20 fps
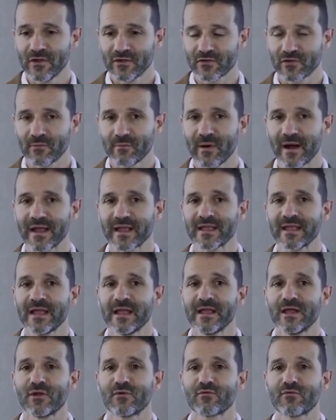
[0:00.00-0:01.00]
So by
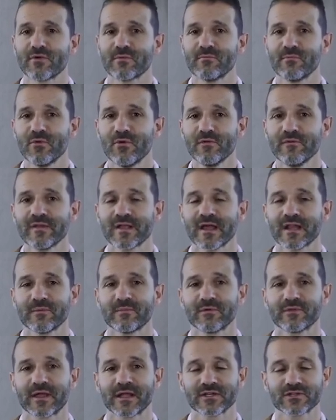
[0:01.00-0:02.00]
removing any
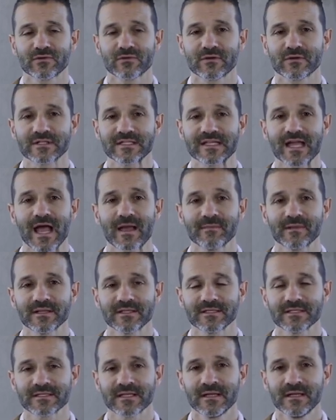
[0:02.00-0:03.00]
potential
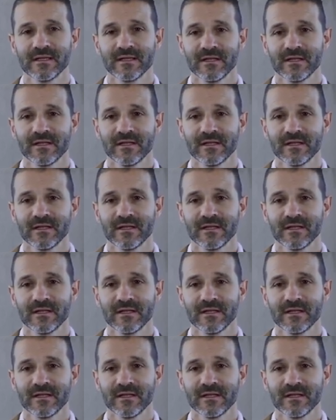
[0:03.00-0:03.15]
contaminants.